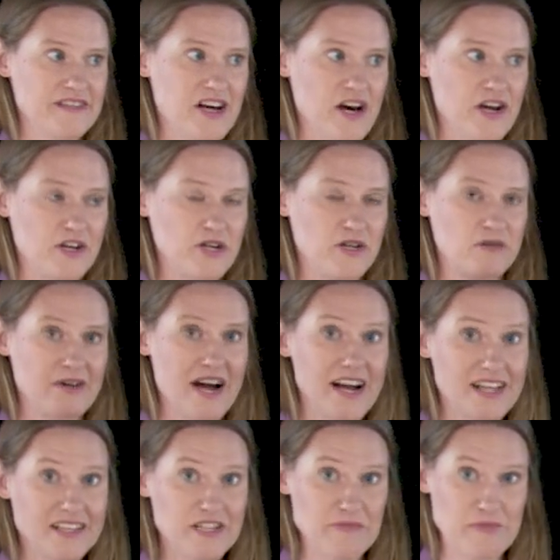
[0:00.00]
not
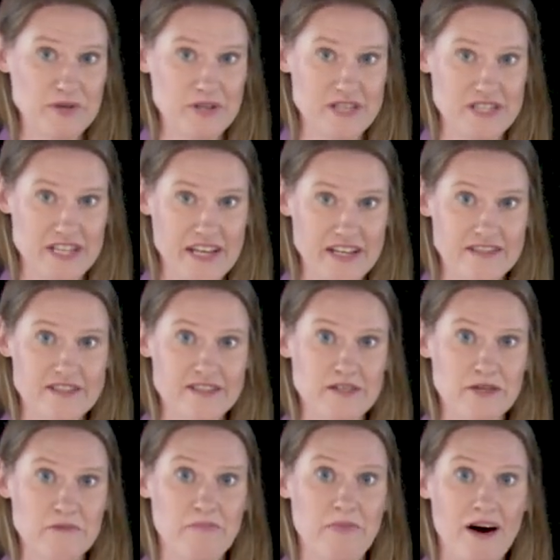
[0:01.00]
correctly predict
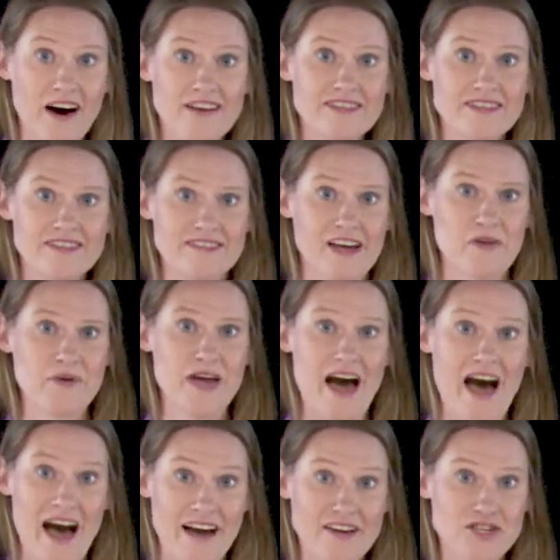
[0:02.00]
the bonding that we
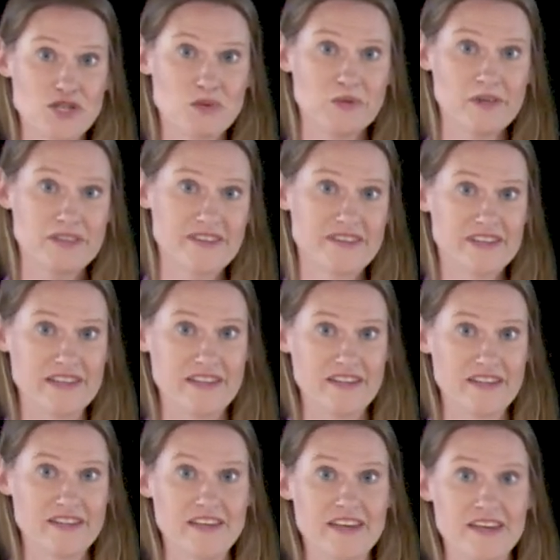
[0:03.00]
actually
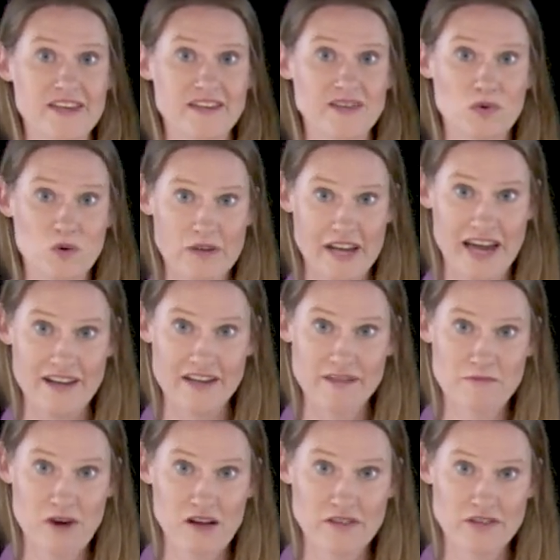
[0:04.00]
see in organic
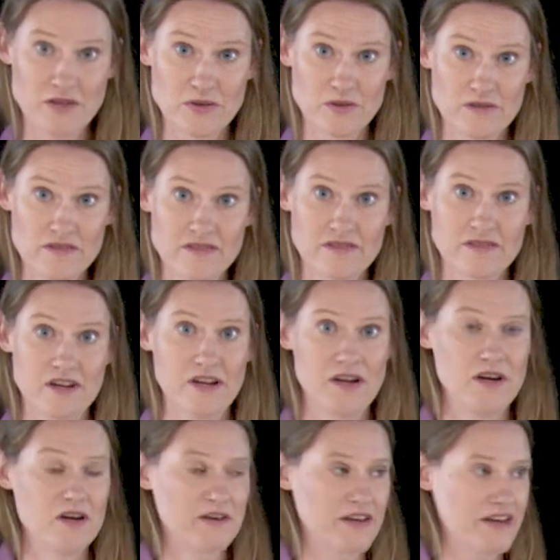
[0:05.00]
molecules.
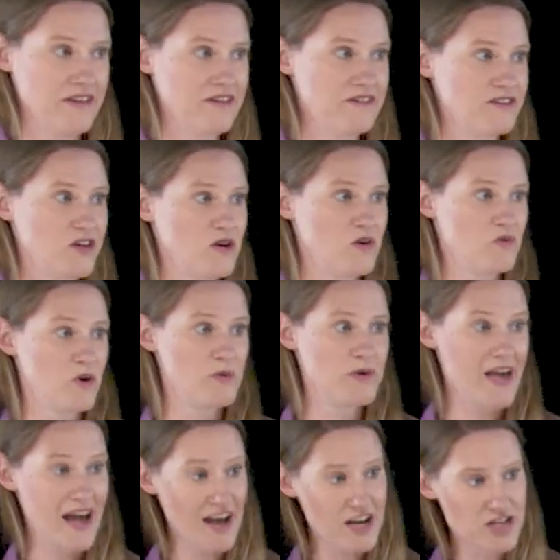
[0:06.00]
Okay, so what
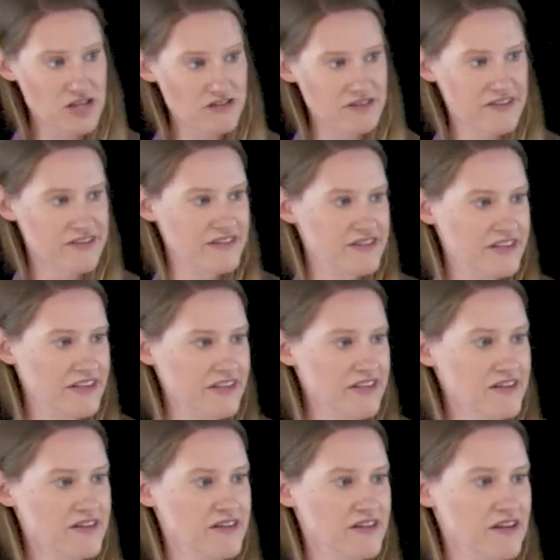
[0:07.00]
we actually
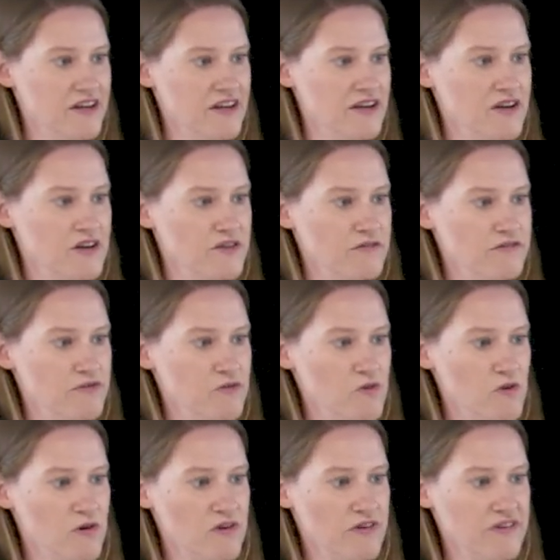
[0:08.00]
see
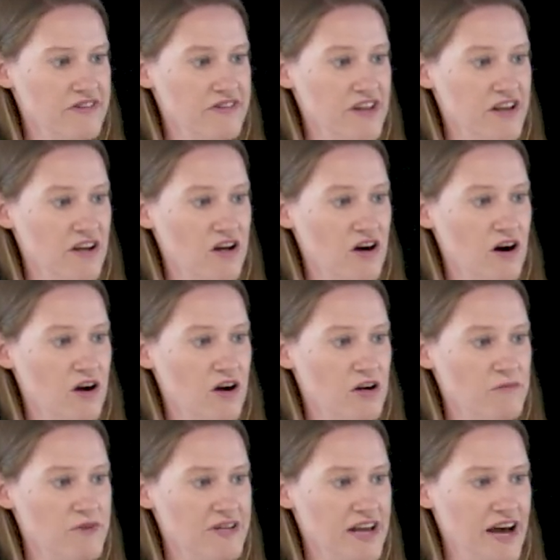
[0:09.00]
for, say, a
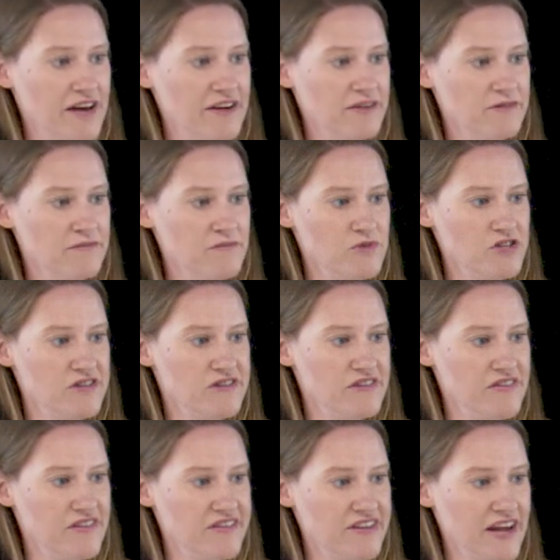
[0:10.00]
carbon atom, which is
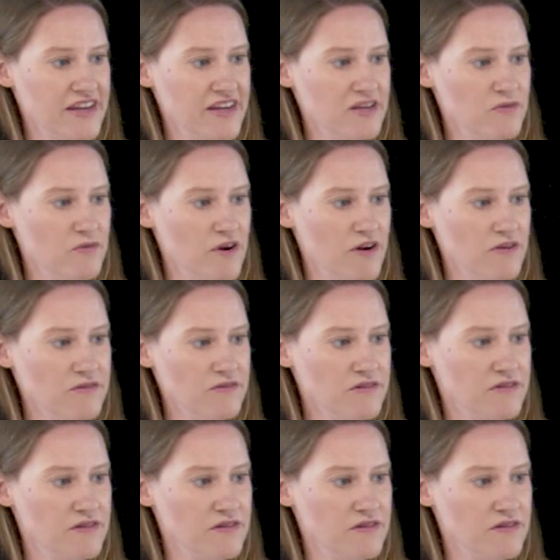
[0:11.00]
in the second row,